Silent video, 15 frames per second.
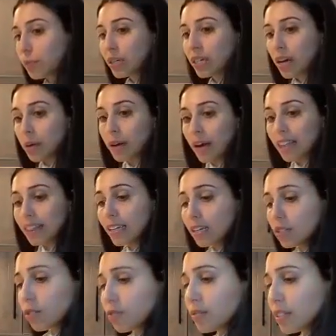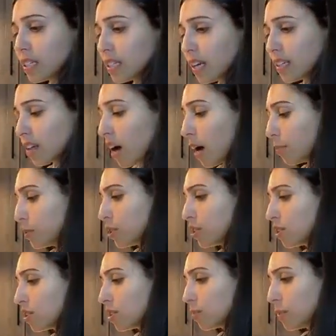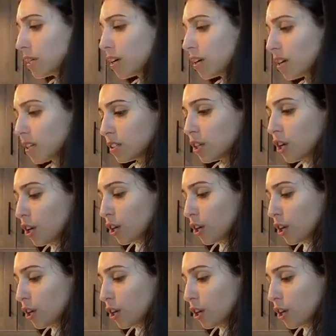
but I think it's a really nice option just because